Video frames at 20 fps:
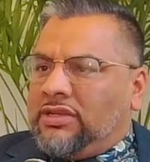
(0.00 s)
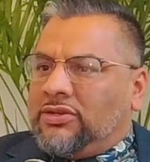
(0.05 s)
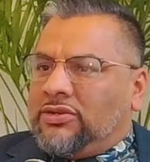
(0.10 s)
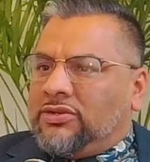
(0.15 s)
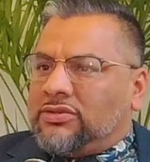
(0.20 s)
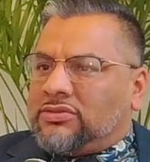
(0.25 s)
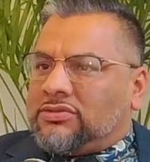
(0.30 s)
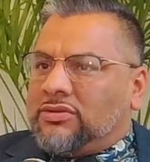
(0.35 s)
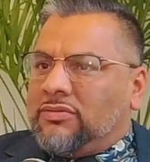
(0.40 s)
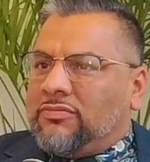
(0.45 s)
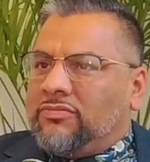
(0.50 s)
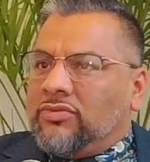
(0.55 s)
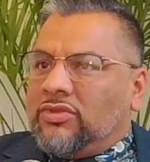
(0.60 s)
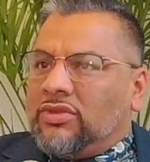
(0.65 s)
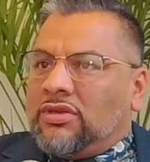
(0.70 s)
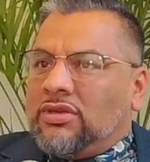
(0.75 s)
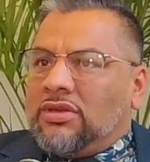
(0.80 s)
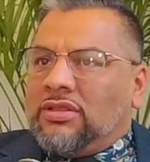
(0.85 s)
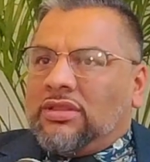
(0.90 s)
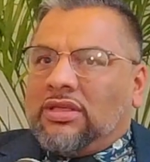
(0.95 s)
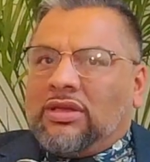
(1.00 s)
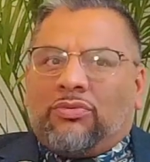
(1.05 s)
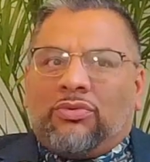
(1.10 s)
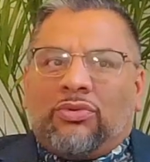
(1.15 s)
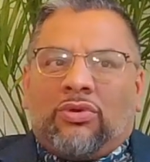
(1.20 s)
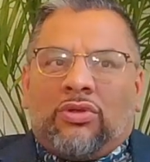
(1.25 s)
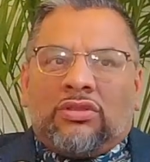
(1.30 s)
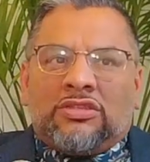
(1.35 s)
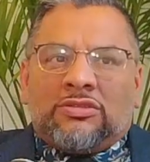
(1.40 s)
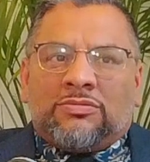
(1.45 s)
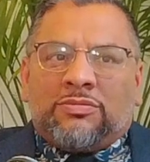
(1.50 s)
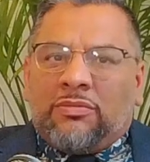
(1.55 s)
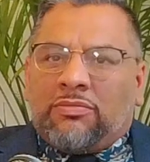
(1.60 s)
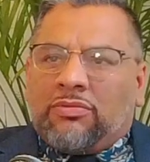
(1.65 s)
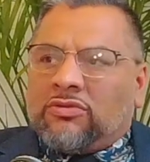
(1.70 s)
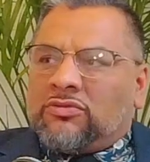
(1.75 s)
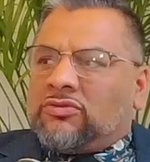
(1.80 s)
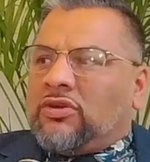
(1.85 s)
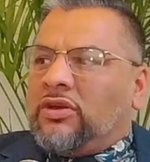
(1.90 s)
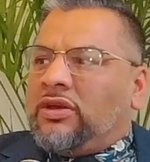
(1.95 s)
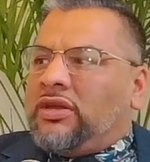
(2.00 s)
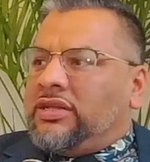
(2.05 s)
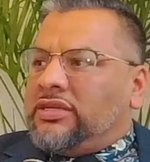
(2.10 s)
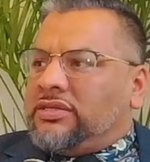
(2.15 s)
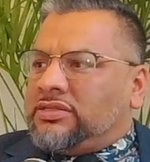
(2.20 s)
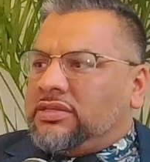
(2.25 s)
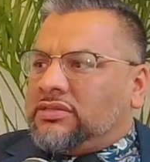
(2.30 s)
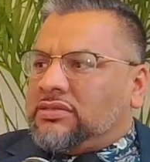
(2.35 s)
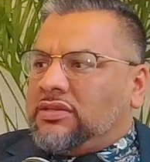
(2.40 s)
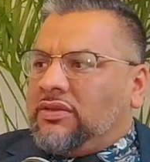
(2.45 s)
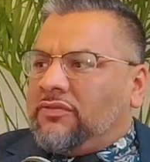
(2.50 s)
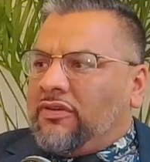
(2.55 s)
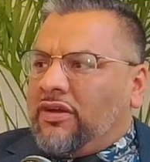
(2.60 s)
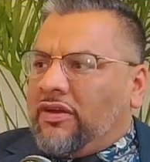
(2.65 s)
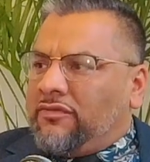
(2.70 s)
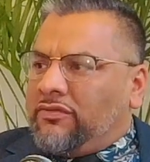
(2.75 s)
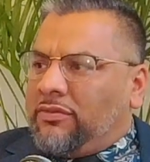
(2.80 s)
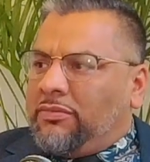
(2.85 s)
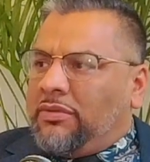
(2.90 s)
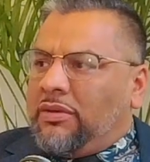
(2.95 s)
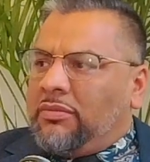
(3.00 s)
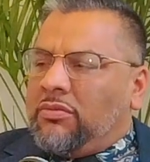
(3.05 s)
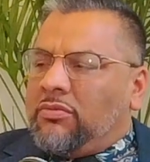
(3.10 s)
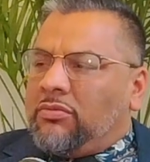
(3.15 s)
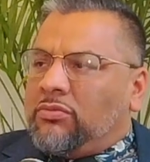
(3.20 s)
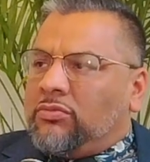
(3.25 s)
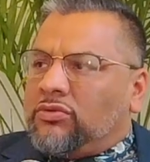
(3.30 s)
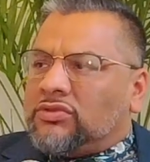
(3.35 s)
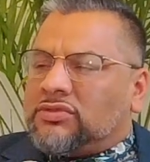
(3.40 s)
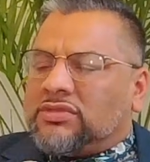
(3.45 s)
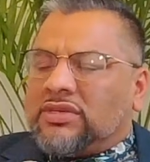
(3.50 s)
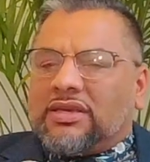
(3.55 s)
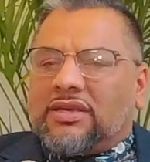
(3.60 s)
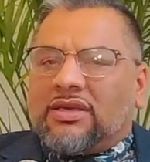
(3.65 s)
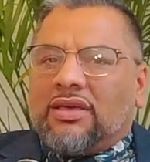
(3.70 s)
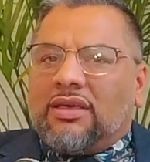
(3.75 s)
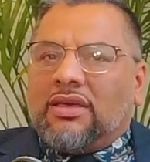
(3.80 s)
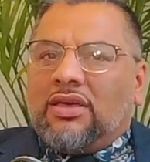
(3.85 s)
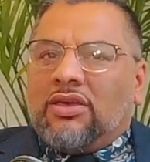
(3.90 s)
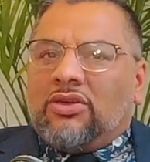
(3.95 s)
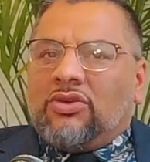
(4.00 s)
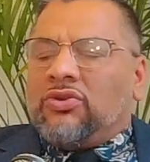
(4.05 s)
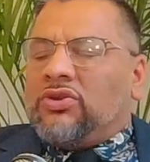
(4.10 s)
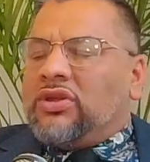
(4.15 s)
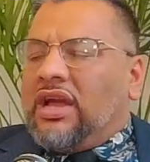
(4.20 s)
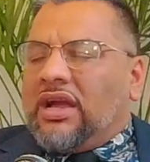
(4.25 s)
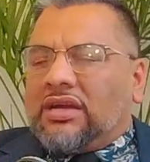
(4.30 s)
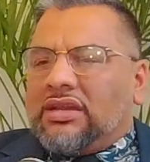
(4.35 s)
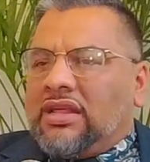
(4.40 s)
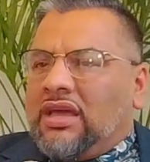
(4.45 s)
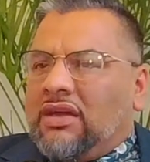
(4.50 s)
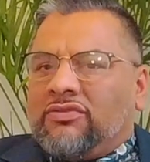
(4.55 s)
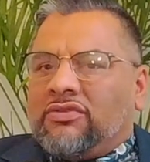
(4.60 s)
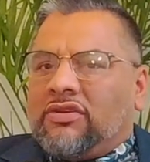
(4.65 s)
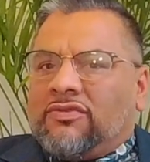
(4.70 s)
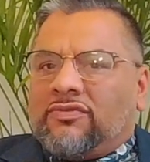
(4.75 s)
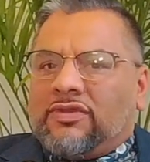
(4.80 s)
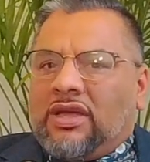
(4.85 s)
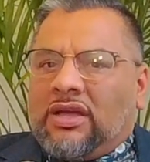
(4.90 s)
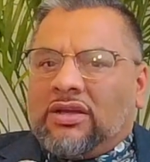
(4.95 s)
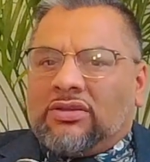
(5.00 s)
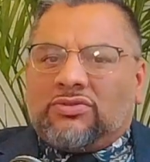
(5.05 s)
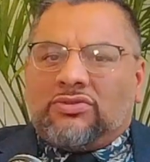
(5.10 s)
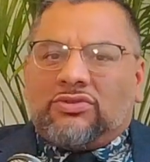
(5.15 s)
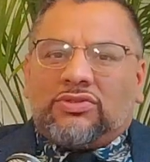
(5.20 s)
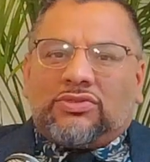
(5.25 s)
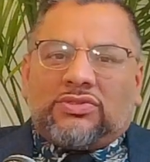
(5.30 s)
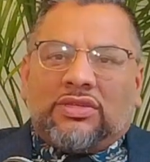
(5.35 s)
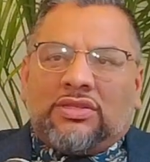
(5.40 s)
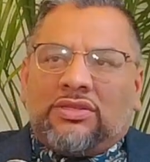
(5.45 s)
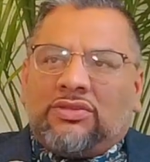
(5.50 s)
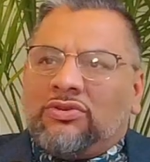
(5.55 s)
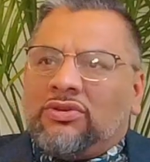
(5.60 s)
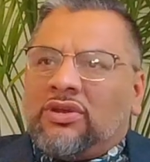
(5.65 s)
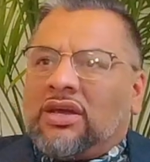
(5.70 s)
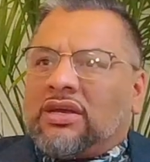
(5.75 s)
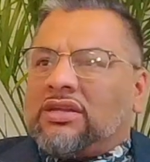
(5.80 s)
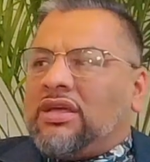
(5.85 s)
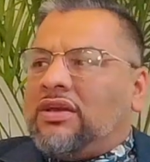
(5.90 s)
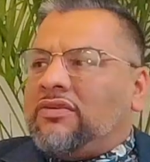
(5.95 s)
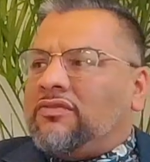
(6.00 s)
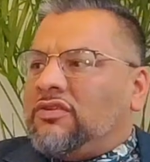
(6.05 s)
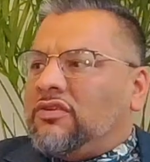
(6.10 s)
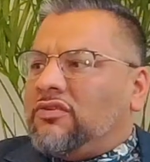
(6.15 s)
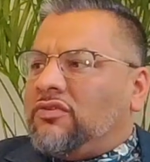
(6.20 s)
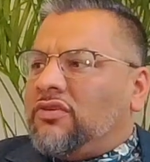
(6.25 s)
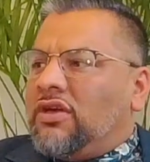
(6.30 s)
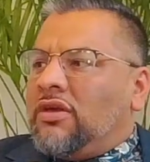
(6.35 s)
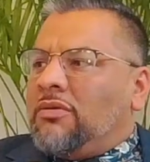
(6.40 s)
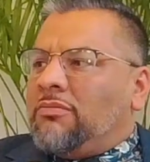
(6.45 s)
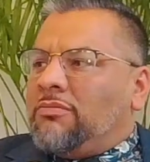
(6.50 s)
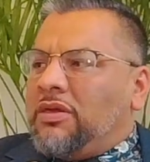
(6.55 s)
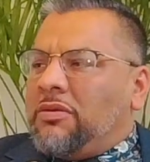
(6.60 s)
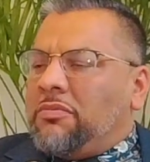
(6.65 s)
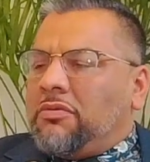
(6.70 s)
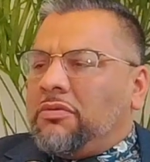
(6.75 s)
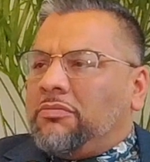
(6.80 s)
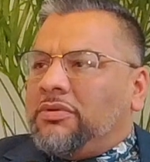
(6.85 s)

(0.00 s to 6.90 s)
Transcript: years. Like when all these people start hitting 65, the baby boomers, like you're not going to have enough doctors and you're not going to have enough people.